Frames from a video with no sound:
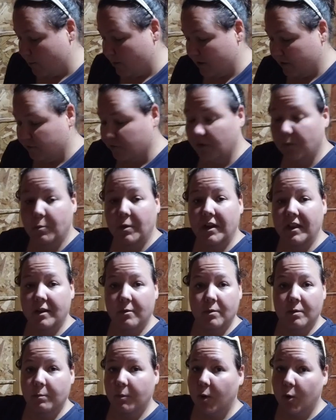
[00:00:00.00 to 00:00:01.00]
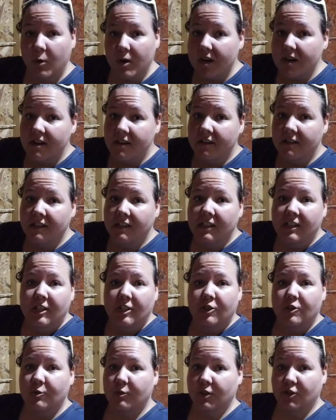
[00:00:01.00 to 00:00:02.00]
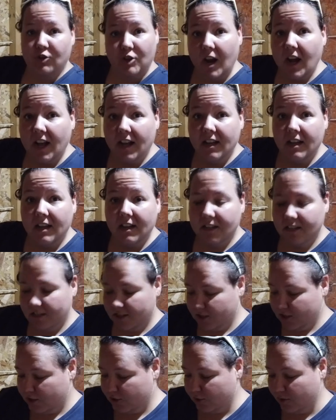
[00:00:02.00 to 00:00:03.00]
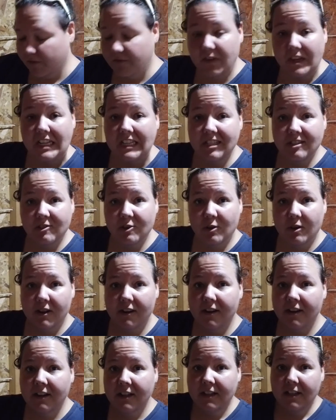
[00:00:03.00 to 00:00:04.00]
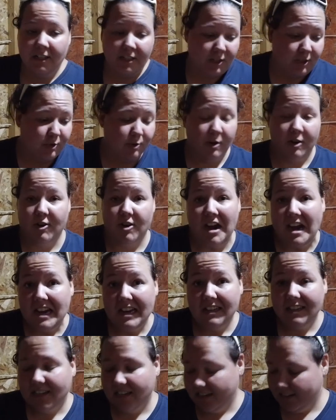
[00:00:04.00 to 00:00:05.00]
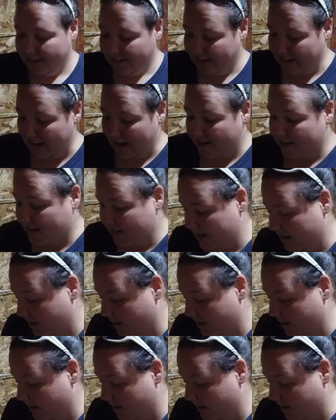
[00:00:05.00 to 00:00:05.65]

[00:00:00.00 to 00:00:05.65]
They went from where they were born to a truck, to a feed store, to a crate. Now to